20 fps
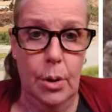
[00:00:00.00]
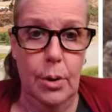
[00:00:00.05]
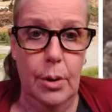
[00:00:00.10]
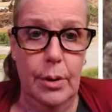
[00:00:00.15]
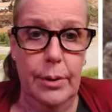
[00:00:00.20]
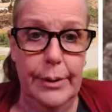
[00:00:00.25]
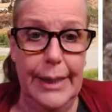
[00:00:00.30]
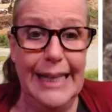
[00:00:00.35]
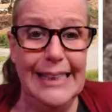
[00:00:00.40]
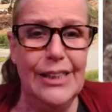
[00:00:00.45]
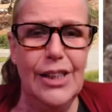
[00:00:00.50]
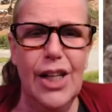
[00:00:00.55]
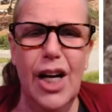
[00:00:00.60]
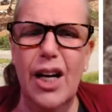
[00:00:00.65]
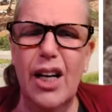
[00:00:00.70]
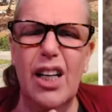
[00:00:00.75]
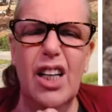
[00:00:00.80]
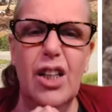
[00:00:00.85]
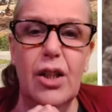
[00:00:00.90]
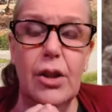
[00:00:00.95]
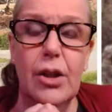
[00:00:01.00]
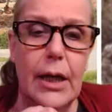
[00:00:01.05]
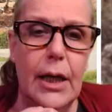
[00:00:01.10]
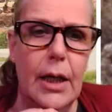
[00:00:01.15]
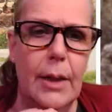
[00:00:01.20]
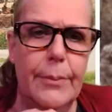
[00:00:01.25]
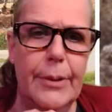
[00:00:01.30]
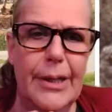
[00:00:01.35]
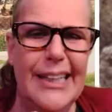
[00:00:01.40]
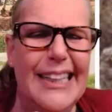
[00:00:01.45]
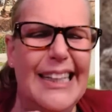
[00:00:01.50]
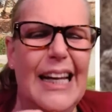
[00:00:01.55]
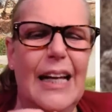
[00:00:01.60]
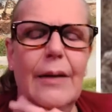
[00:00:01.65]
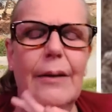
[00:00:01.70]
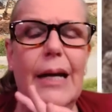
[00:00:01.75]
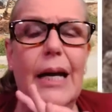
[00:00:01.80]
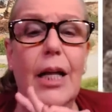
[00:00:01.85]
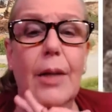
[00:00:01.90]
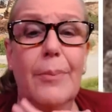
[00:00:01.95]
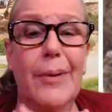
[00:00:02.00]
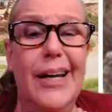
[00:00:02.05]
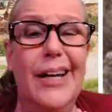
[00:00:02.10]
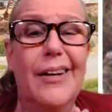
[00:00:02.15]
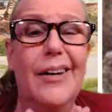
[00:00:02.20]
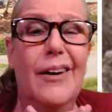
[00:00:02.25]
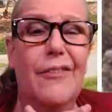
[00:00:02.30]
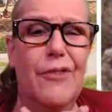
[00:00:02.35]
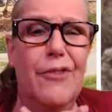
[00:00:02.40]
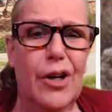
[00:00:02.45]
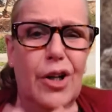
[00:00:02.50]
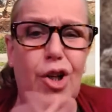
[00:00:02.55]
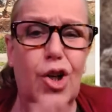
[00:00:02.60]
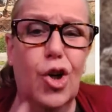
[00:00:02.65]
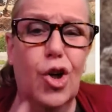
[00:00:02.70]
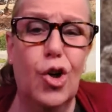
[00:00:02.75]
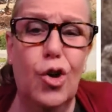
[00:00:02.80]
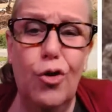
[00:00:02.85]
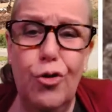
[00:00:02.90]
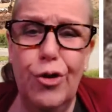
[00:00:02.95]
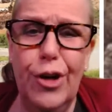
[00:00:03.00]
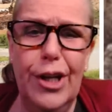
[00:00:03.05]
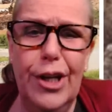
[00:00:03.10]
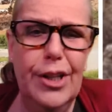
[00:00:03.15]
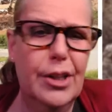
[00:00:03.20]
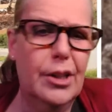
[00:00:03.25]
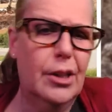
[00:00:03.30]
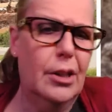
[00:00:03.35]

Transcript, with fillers: that's not a good alibi. An alibi of a girlfriend,